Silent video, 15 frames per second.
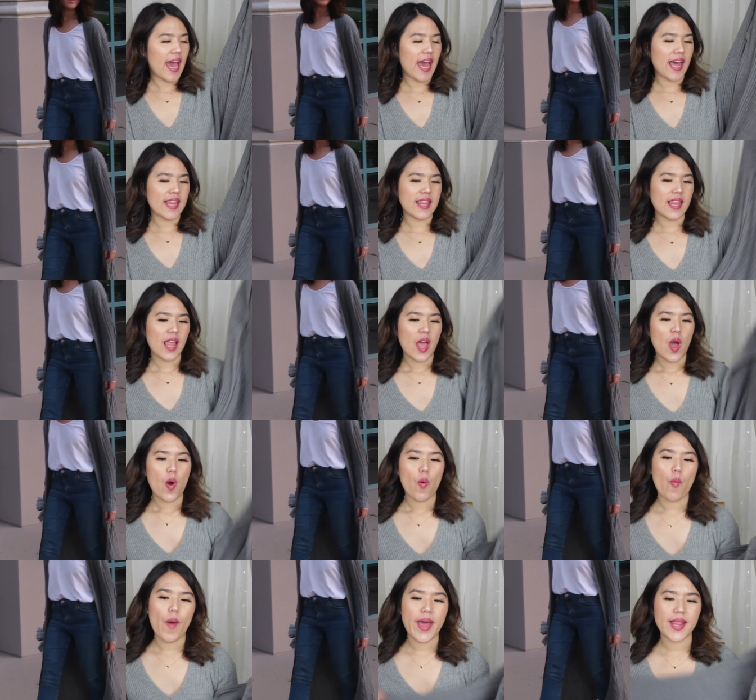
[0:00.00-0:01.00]
And
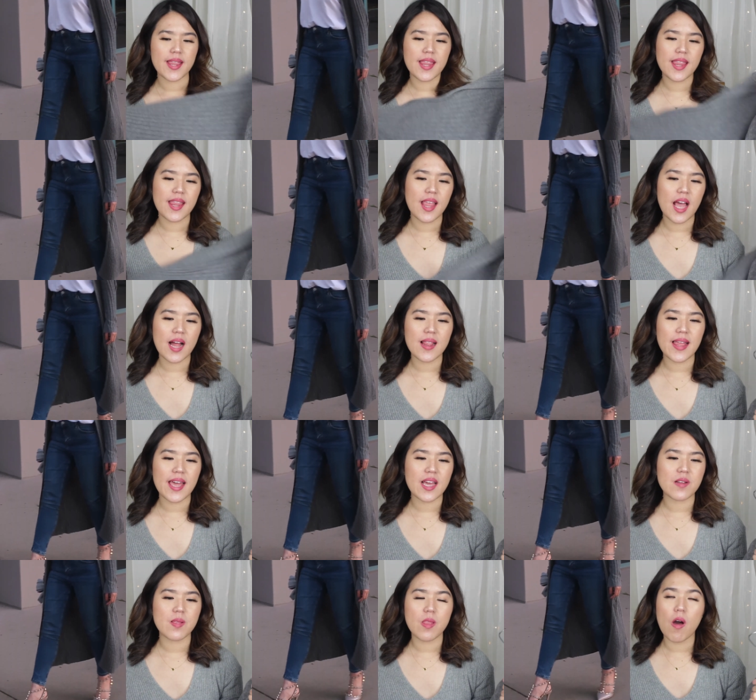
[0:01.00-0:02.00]
when
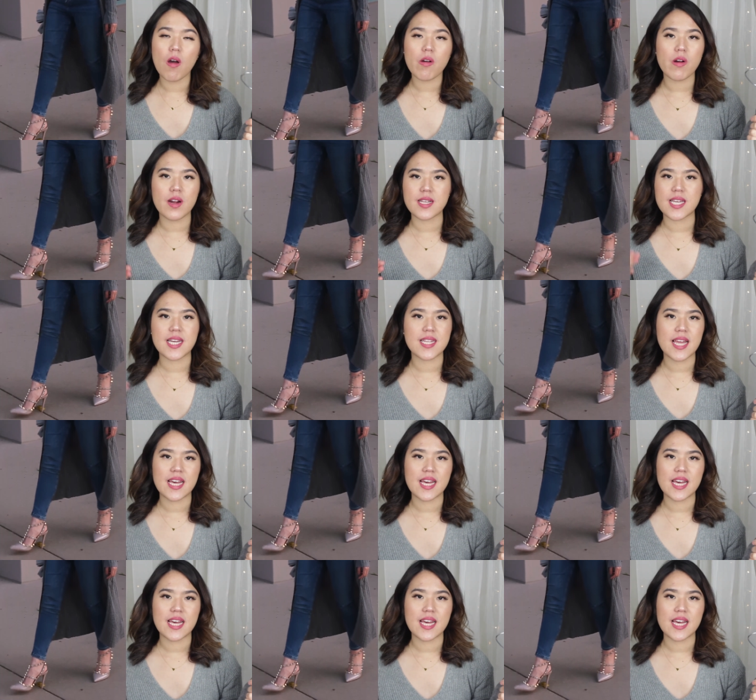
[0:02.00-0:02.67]
like long cardigan